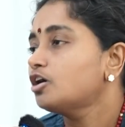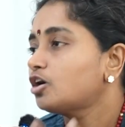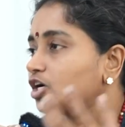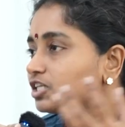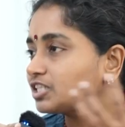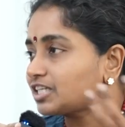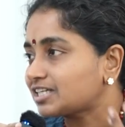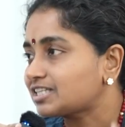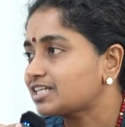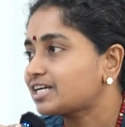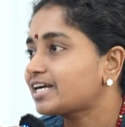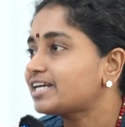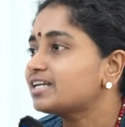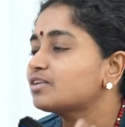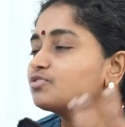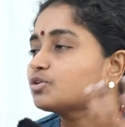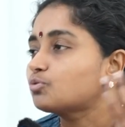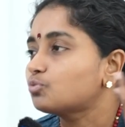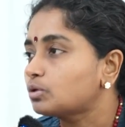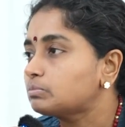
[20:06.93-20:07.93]
On the other hand,
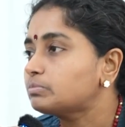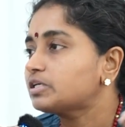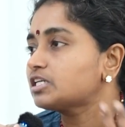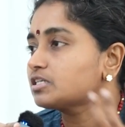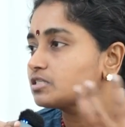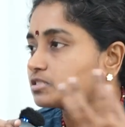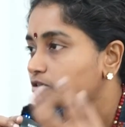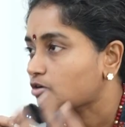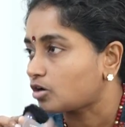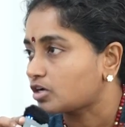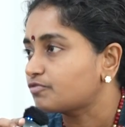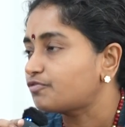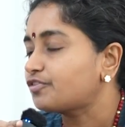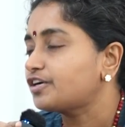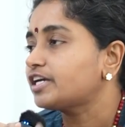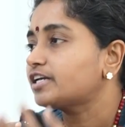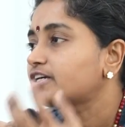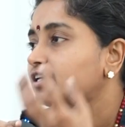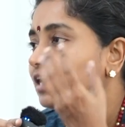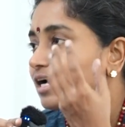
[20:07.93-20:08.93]
if the woman is
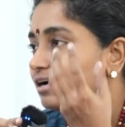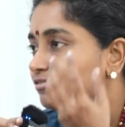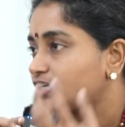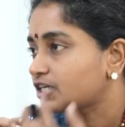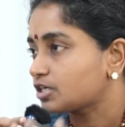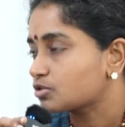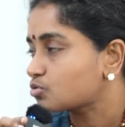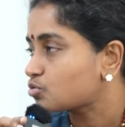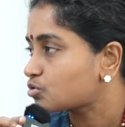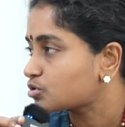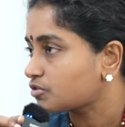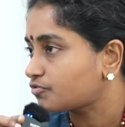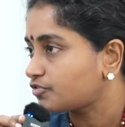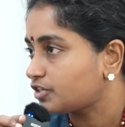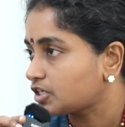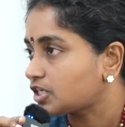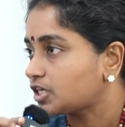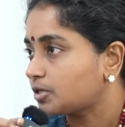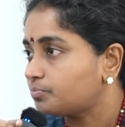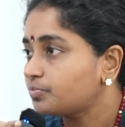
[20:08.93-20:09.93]
confident, having a source of
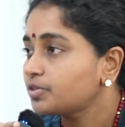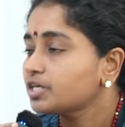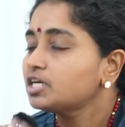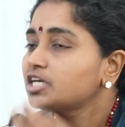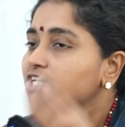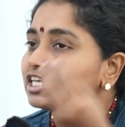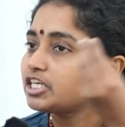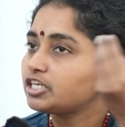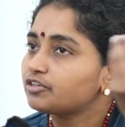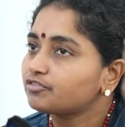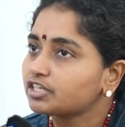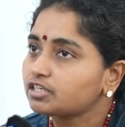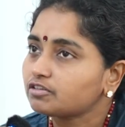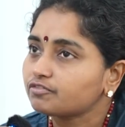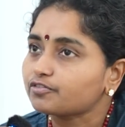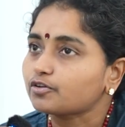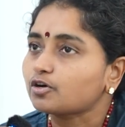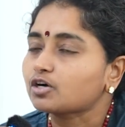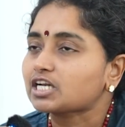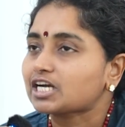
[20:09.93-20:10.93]
income, even
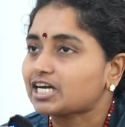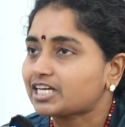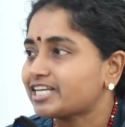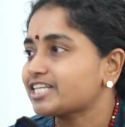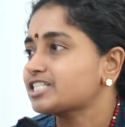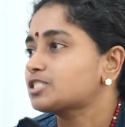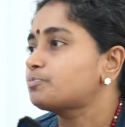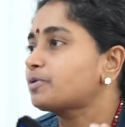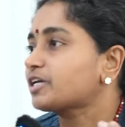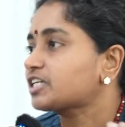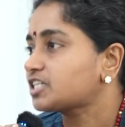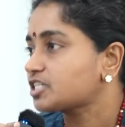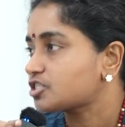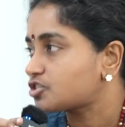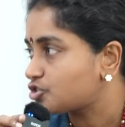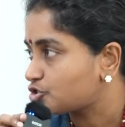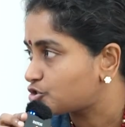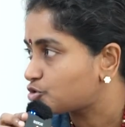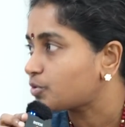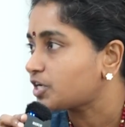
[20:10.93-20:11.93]
for unexpected
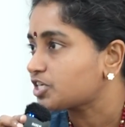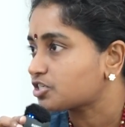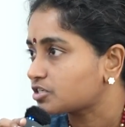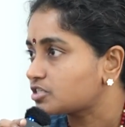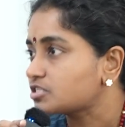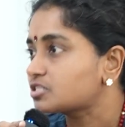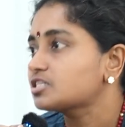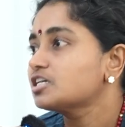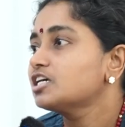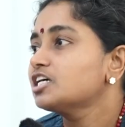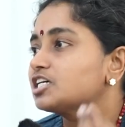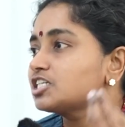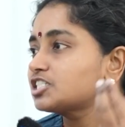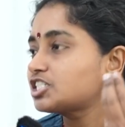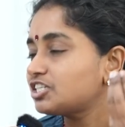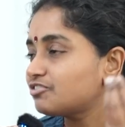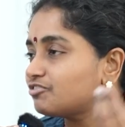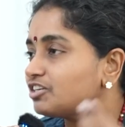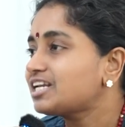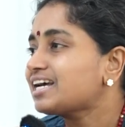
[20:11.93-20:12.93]
situations,
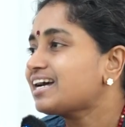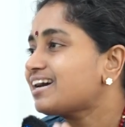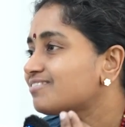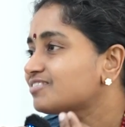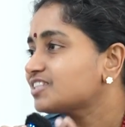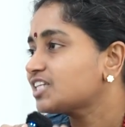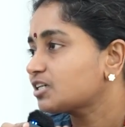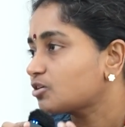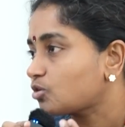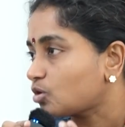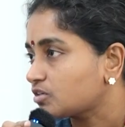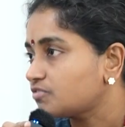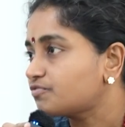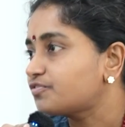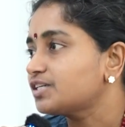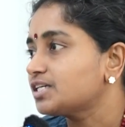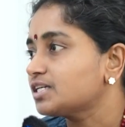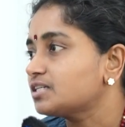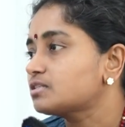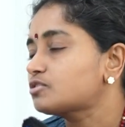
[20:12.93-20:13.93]
she will have the
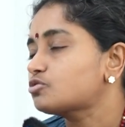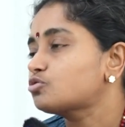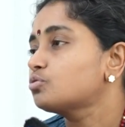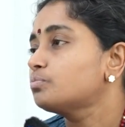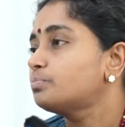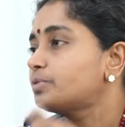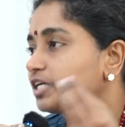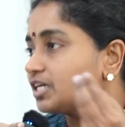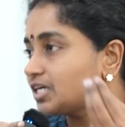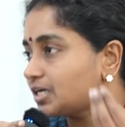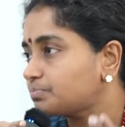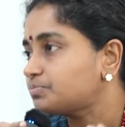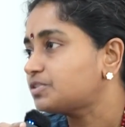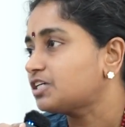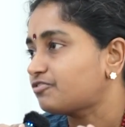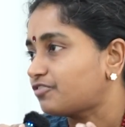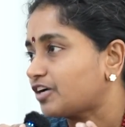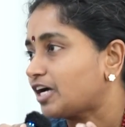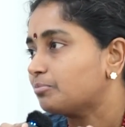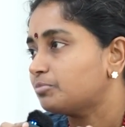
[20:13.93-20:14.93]
confidence to bring up
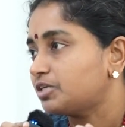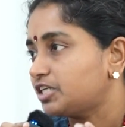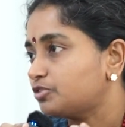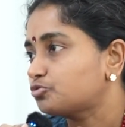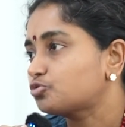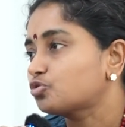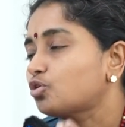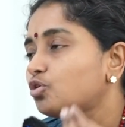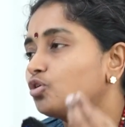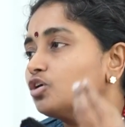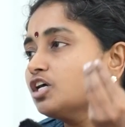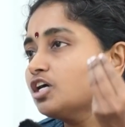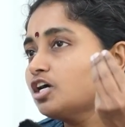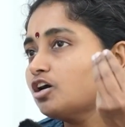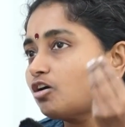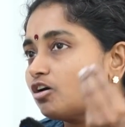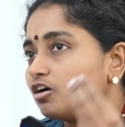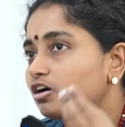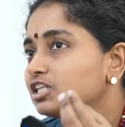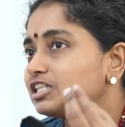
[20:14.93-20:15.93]
the family. So
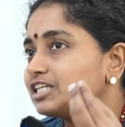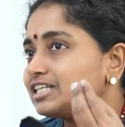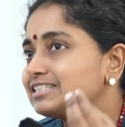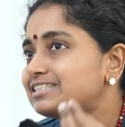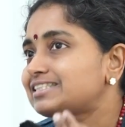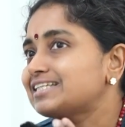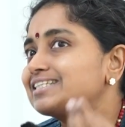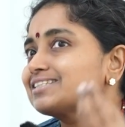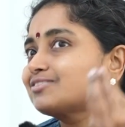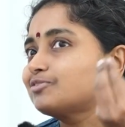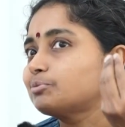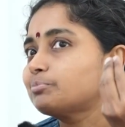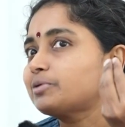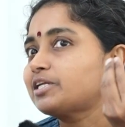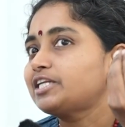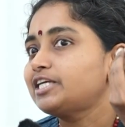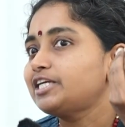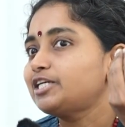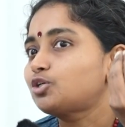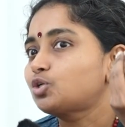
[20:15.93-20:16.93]
all these things
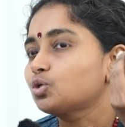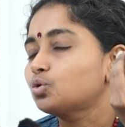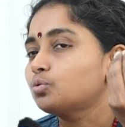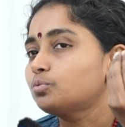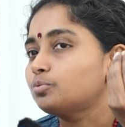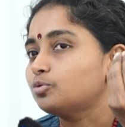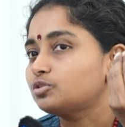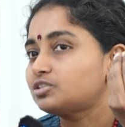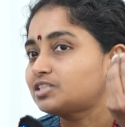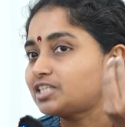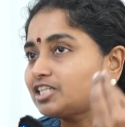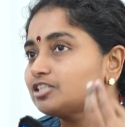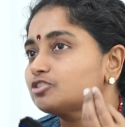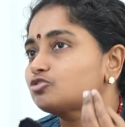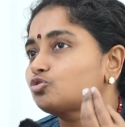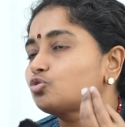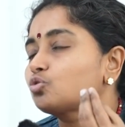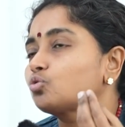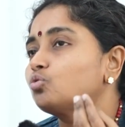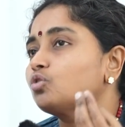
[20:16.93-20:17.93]
women need to
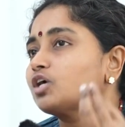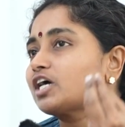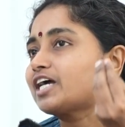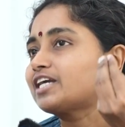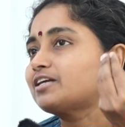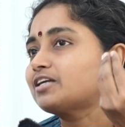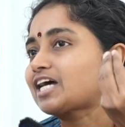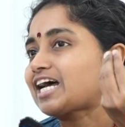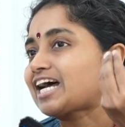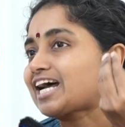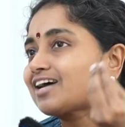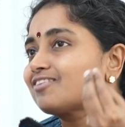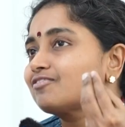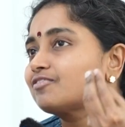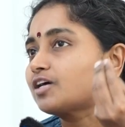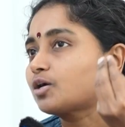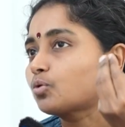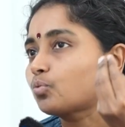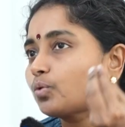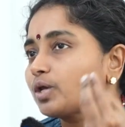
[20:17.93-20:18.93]
think through and
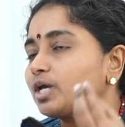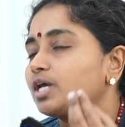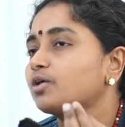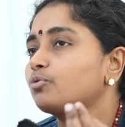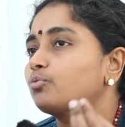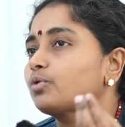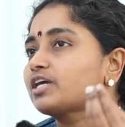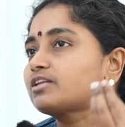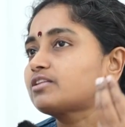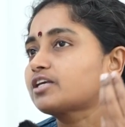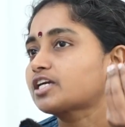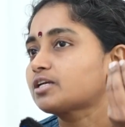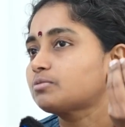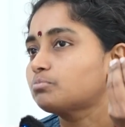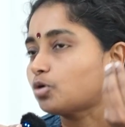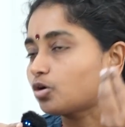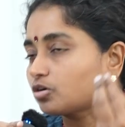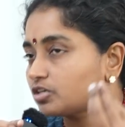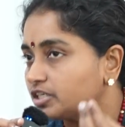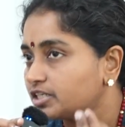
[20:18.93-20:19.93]
have a way where they can
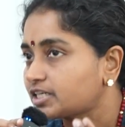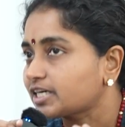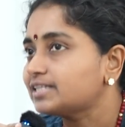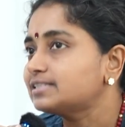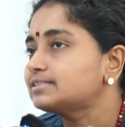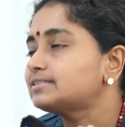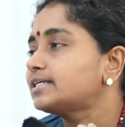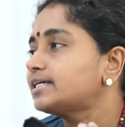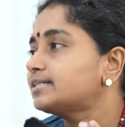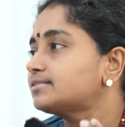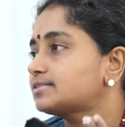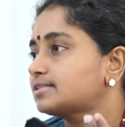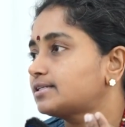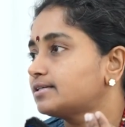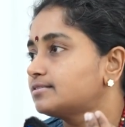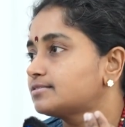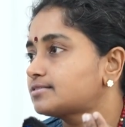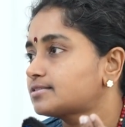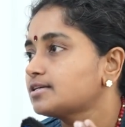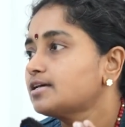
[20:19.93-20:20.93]
monetize their
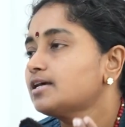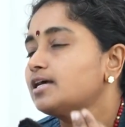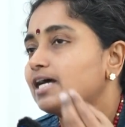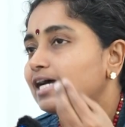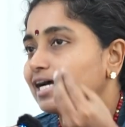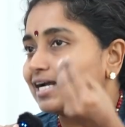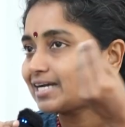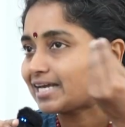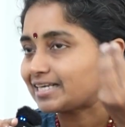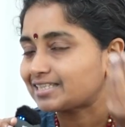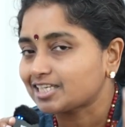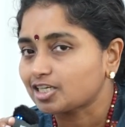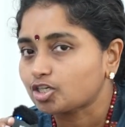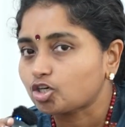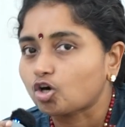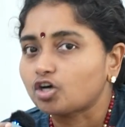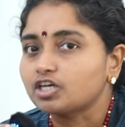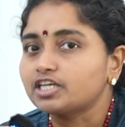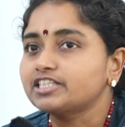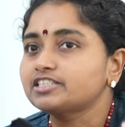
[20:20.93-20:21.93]
skills. And I think
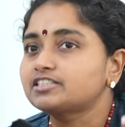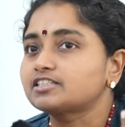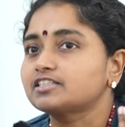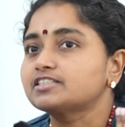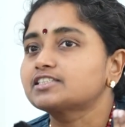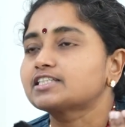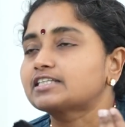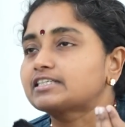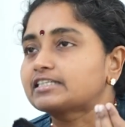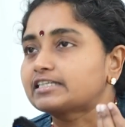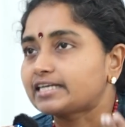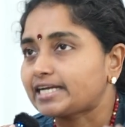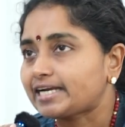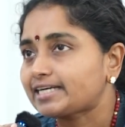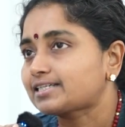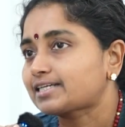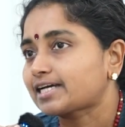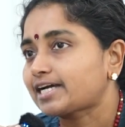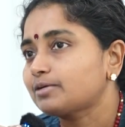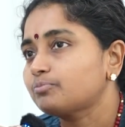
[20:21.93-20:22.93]
college is a
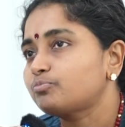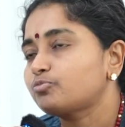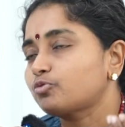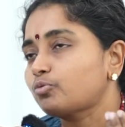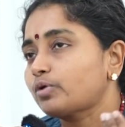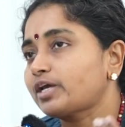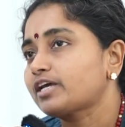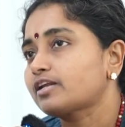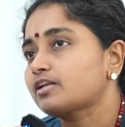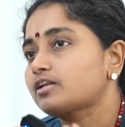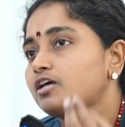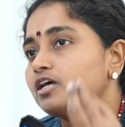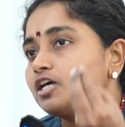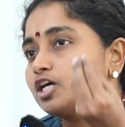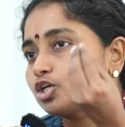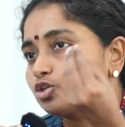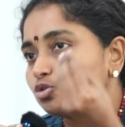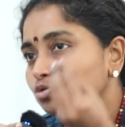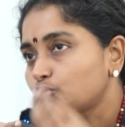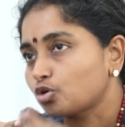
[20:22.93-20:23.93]
great time where
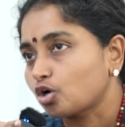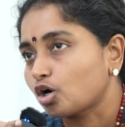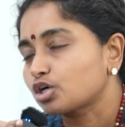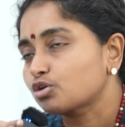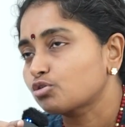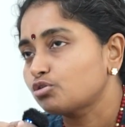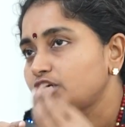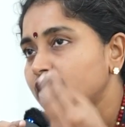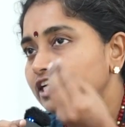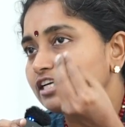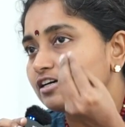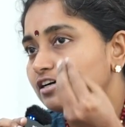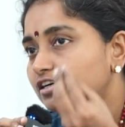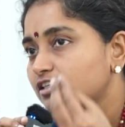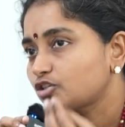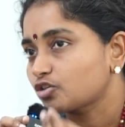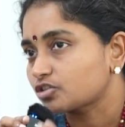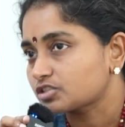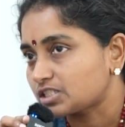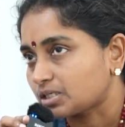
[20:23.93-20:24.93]
you not only
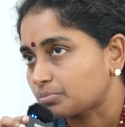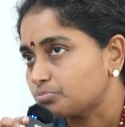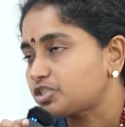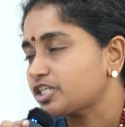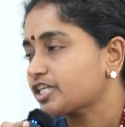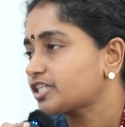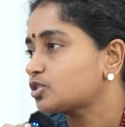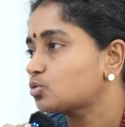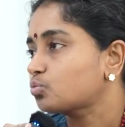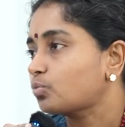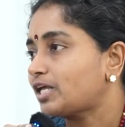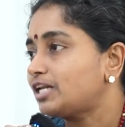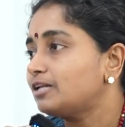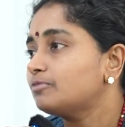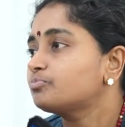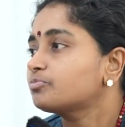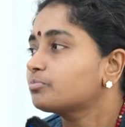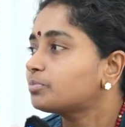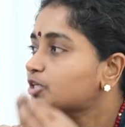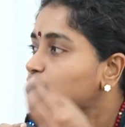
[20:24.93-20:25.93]
learn your subjects well,
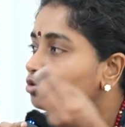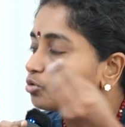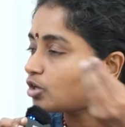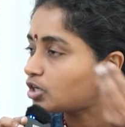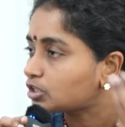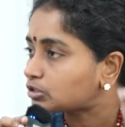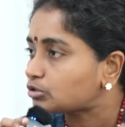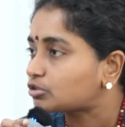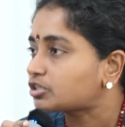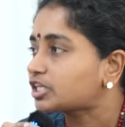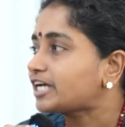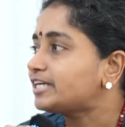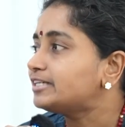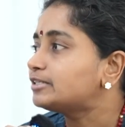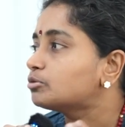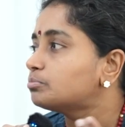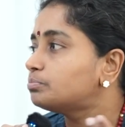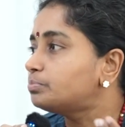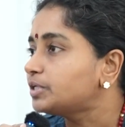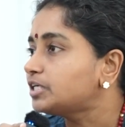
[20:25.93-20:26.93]
but you also try
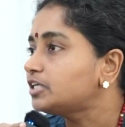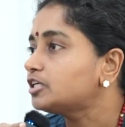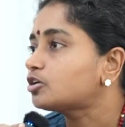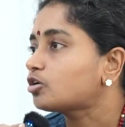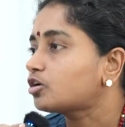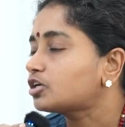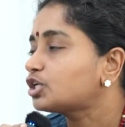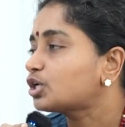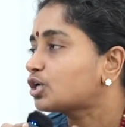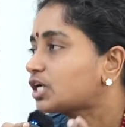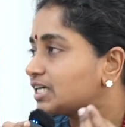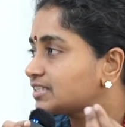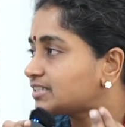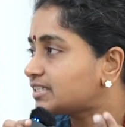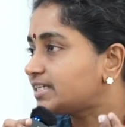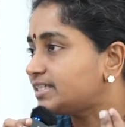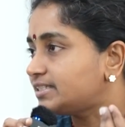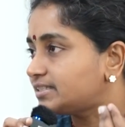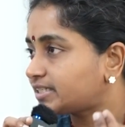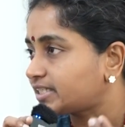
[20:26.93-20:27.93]
to build on your
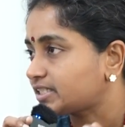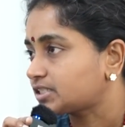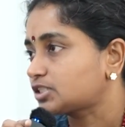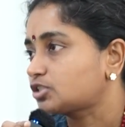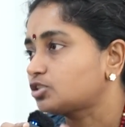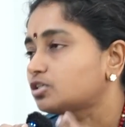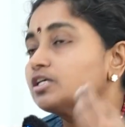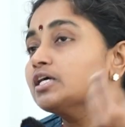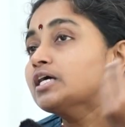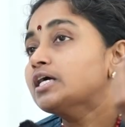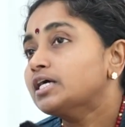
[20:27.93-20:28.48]
other interest.